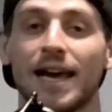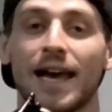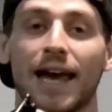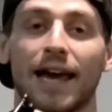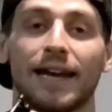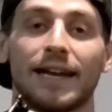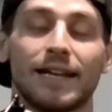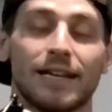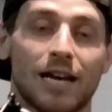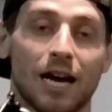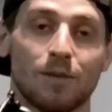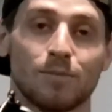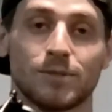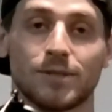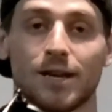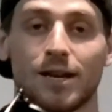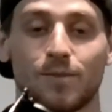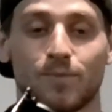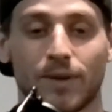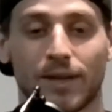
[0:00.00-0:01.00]
And he comes
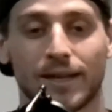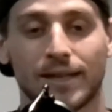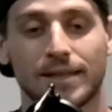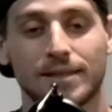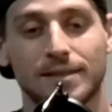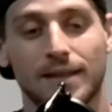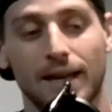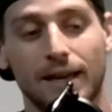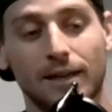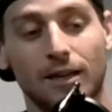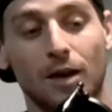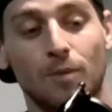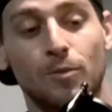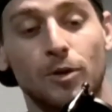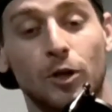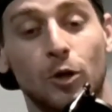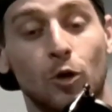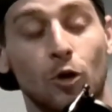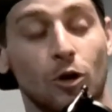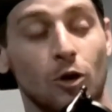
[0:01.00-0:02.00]
up and he's like
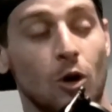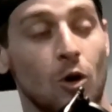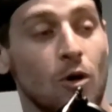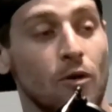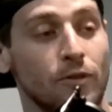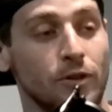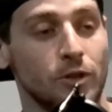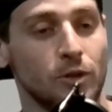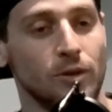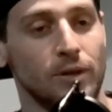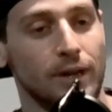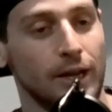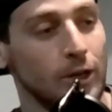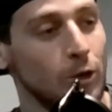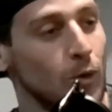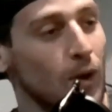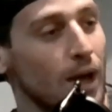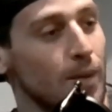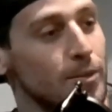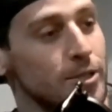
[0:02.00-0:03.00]
coming to go over to it, and I
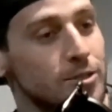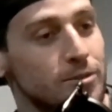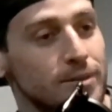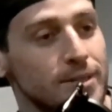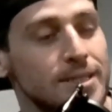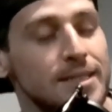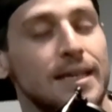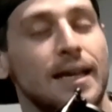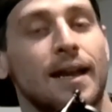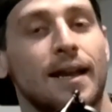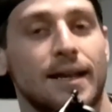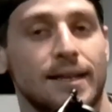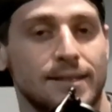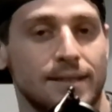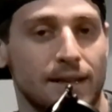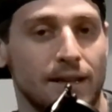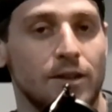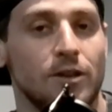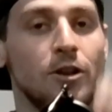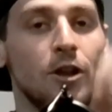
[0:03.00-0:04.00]
grab his wrist and I
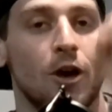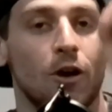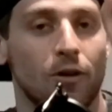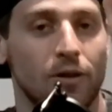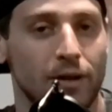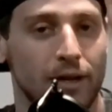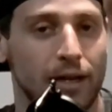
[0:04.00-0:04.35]
said no.